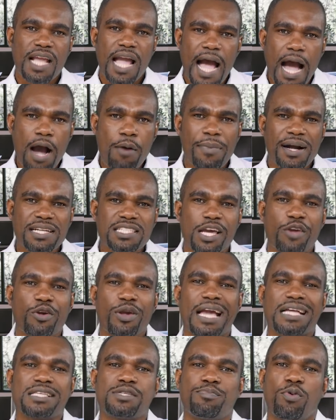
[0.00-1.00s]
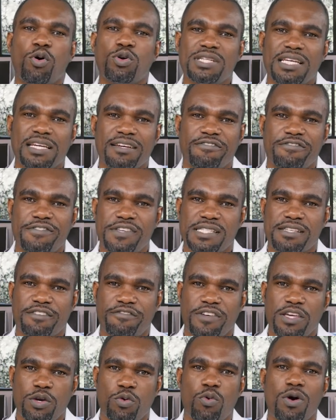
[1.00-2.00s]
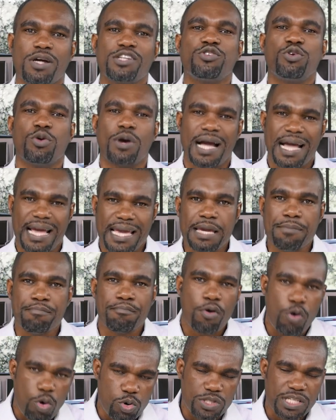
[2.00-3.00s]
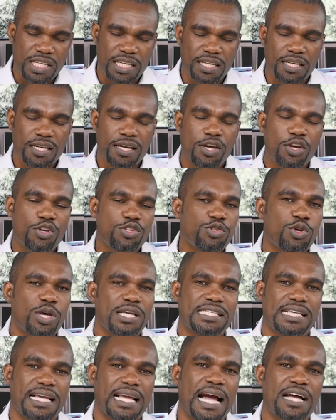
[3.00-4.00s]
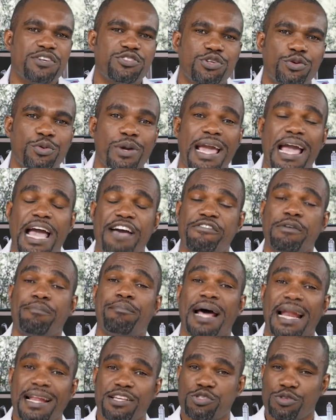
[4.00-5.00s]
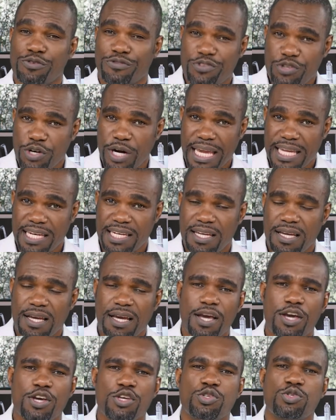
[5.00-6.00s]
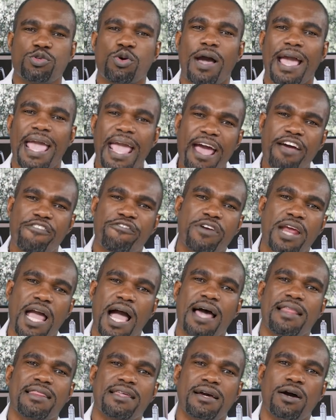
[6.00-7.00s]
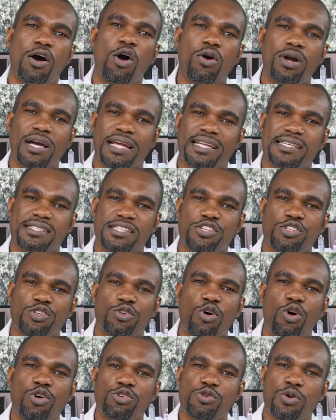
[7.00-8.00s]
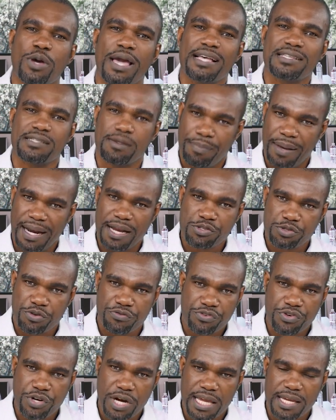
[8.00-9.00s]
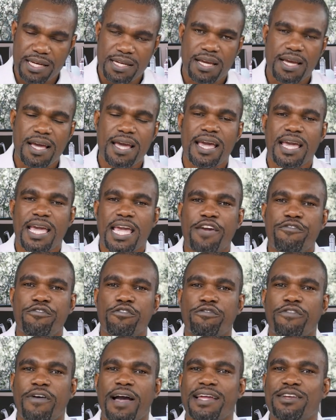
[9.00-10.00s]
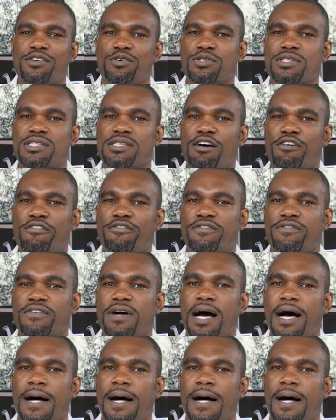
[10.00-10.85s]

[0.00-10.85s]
how much are you exporting vis-a-vis what you are importing? So as a country, we have a balance of trade. So every other organization also has a balance of trade. If you find yourself